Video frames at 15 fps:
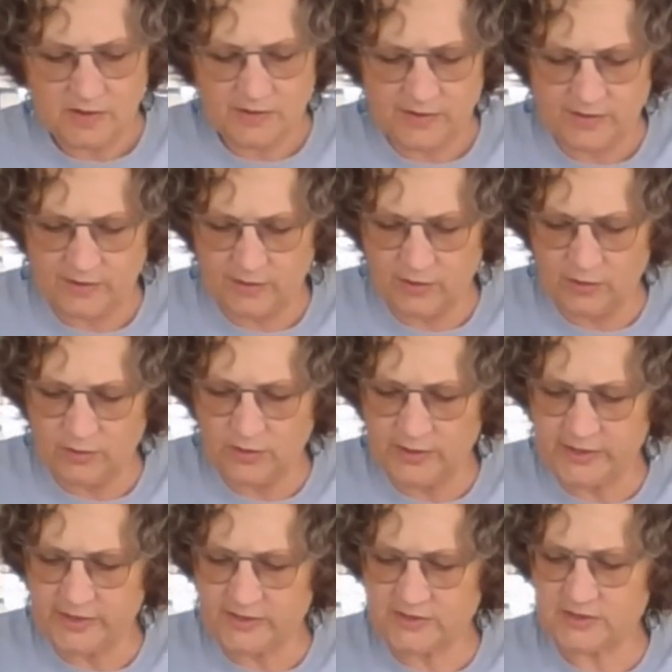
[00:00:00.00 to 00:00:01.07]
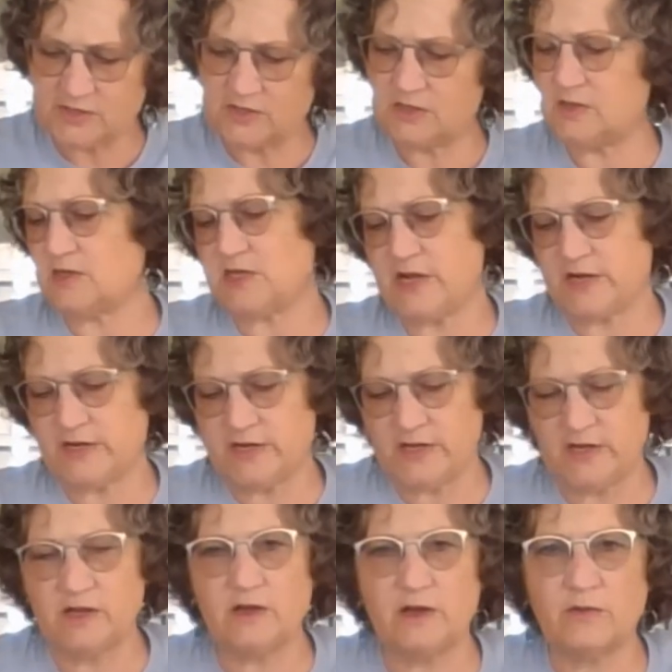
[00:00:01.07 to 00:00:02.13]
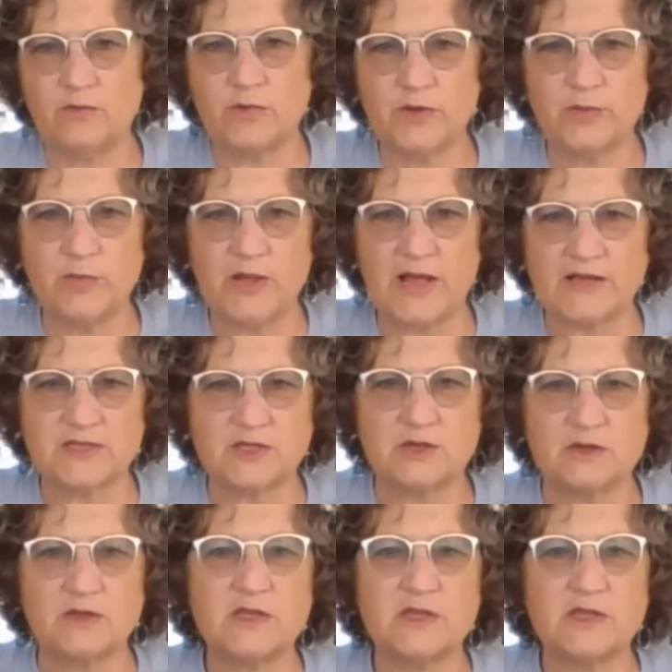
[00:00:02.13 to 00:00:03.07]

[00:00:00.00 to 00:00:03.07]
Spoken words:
the earliest technique with plaster.